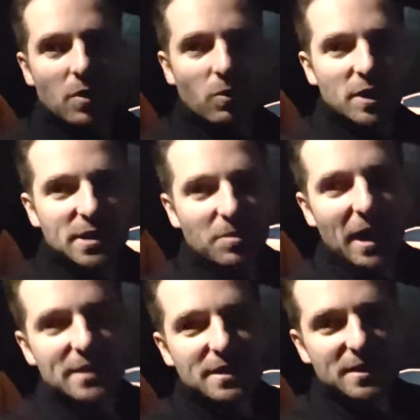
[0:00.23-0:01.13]
What's up,
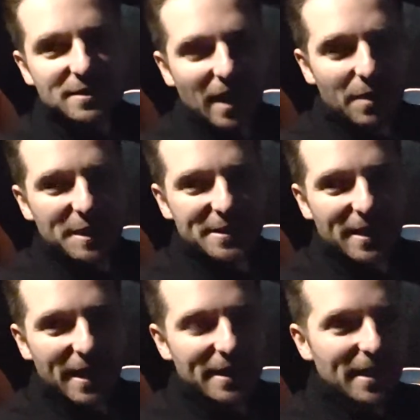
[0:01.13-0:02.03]
guys? This is Simon.
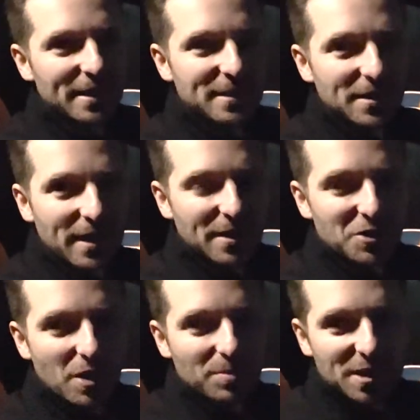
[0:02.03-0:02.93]
Today I get to take a
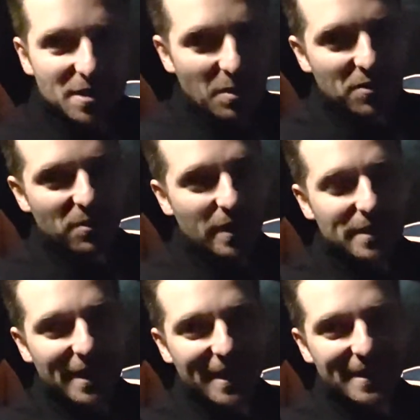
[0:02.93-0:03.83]
trip to see my
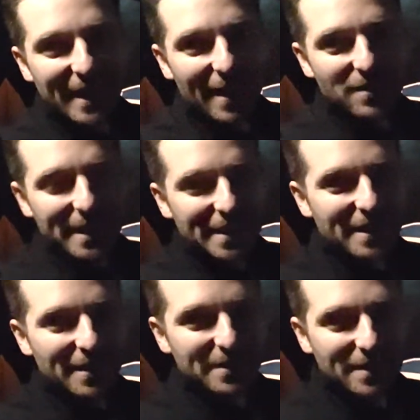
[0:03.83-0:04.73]
friend in
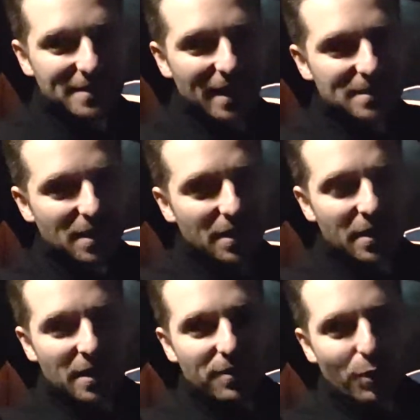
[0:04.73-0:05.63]
LA in the Tesla
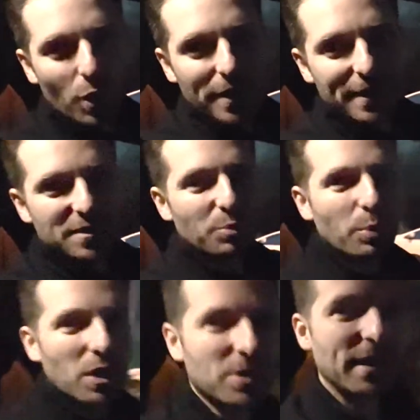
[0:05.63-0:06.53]
for his
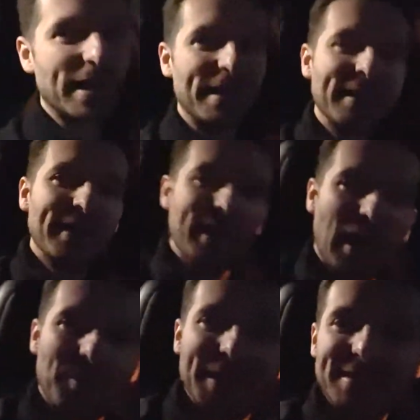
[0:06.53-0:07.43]
birthday.
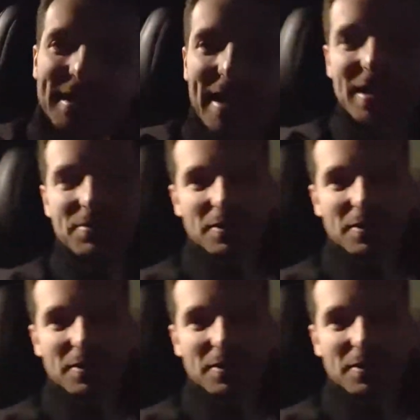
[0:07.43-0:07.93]
I'm excited for